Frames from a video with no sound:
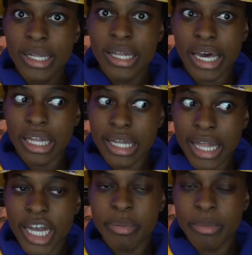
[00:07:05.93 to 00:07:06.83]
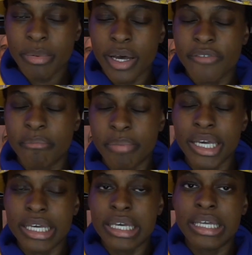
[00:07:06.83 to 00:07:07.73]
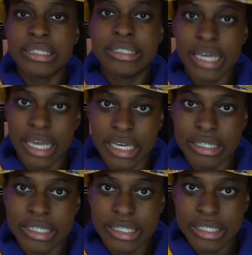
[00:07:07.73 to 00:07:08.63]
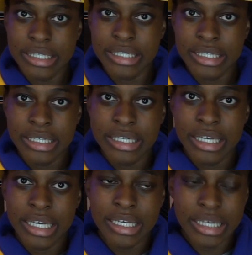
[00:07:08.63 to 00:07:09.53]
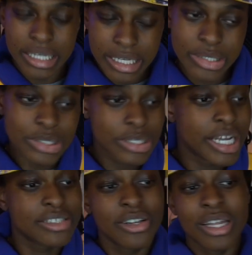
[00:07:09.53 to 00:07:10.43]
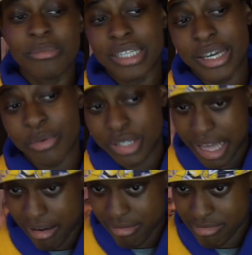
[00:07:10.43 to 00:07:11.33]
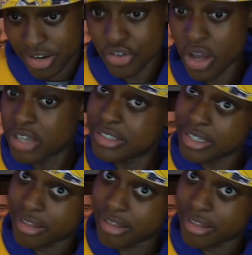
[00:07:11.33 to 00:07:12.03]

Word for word: like a lot of people have been saying. You know, so that's all I'm saying with that. Did y'all see